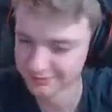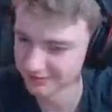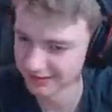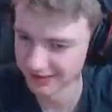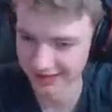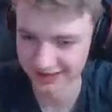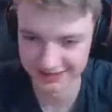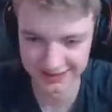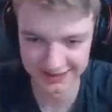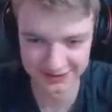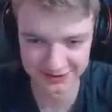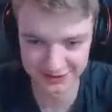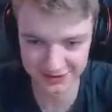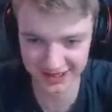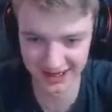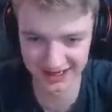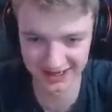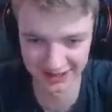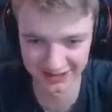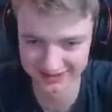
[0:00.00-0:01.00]
Okay,
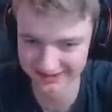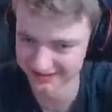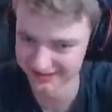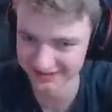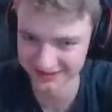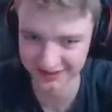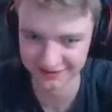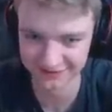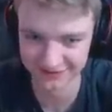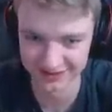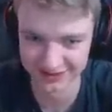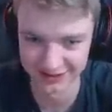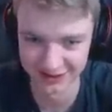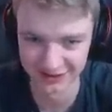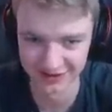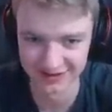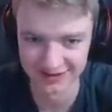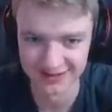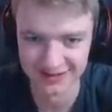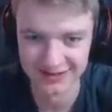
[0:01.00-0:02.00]
that's definitely
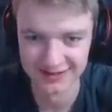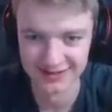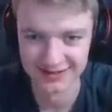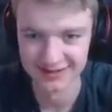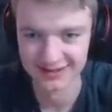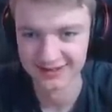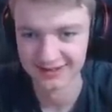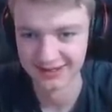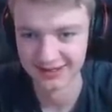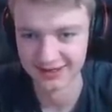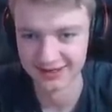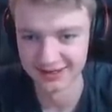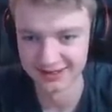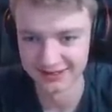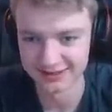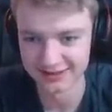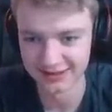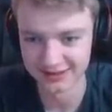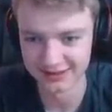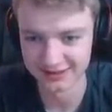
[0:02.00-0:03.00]
not an
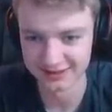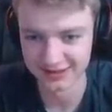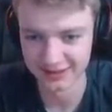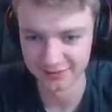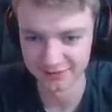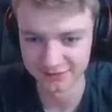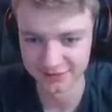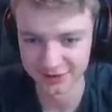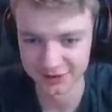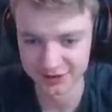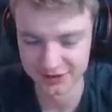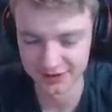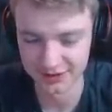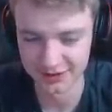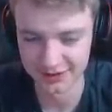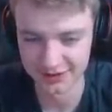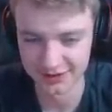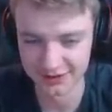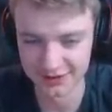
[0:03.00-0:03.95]
intended game feature.